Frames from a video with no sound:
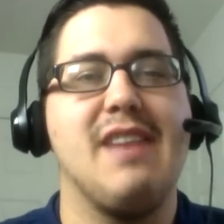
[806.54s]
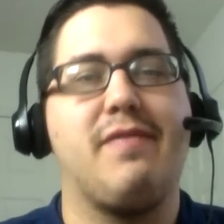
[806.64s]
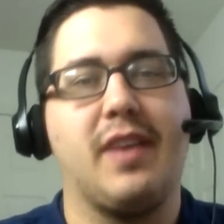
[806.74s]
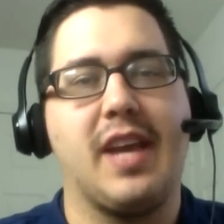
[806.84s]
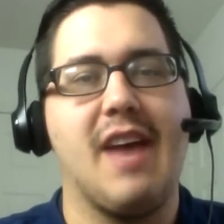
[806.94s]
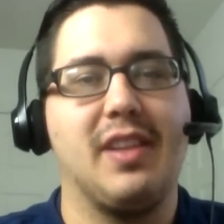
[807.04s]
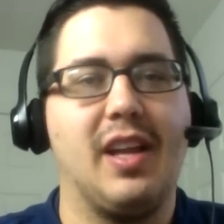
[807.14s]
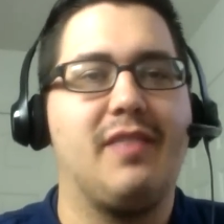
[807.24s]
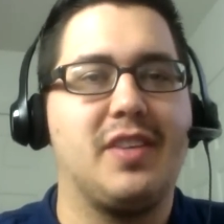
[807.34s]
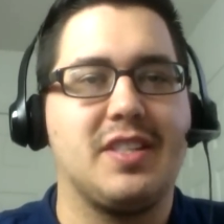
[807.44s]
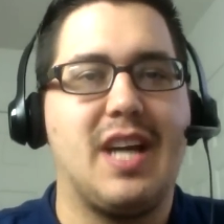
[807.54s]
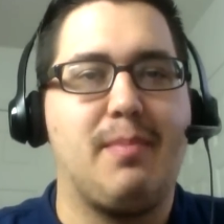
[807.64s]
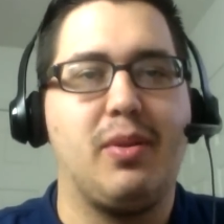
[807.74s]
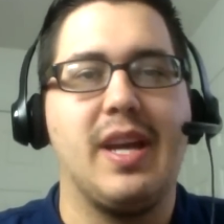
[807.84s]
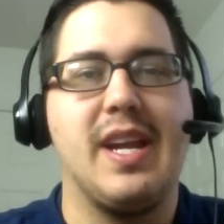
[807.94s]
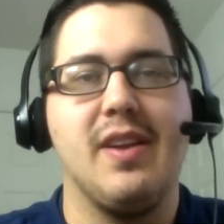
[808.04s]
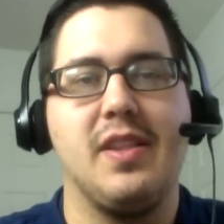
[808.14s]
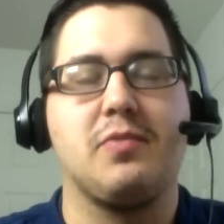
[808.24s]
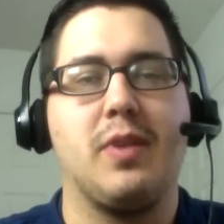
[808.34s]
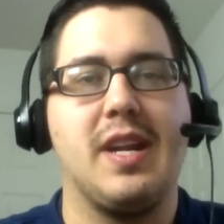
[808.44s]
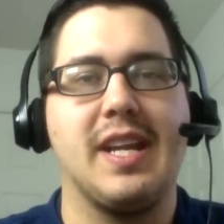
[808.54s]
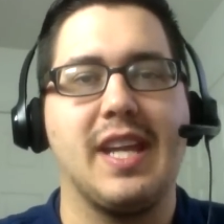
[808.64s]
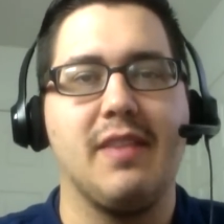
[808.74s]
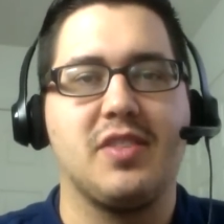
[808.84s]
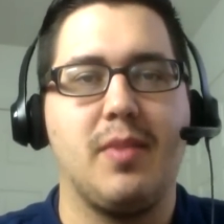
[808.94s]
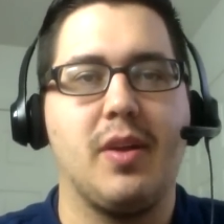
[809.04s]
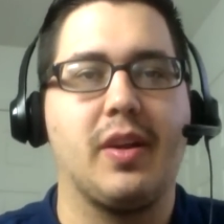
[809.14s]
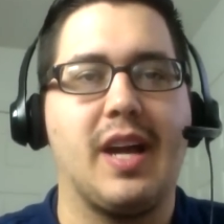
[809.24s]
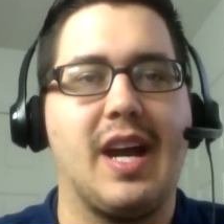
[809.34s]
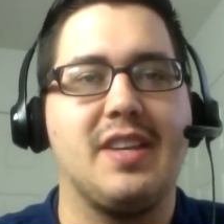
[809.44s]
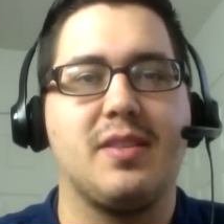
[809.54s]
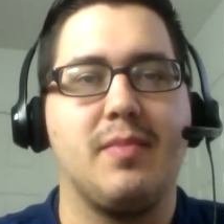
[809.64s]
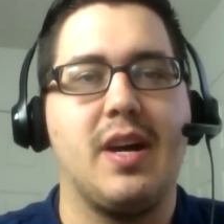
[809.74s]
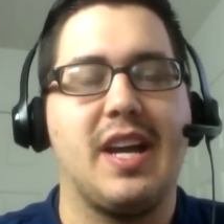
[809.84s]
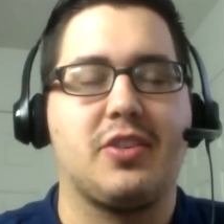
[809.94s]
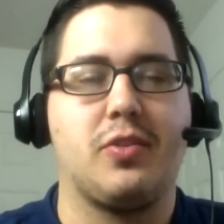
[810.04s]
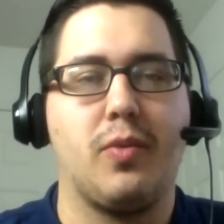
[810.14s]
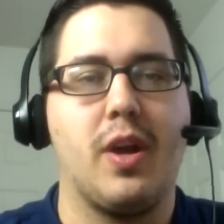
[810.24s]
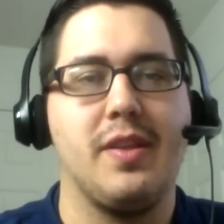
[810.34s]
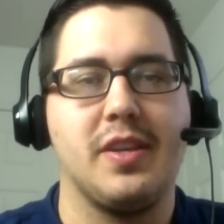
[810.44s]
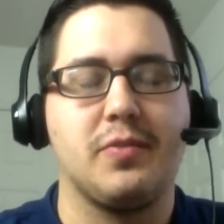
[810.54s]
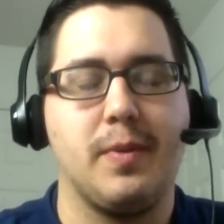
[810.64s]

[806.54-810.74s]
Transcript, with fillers: if Kevin Love does not play here in this one, and it gives some other guys some extra run in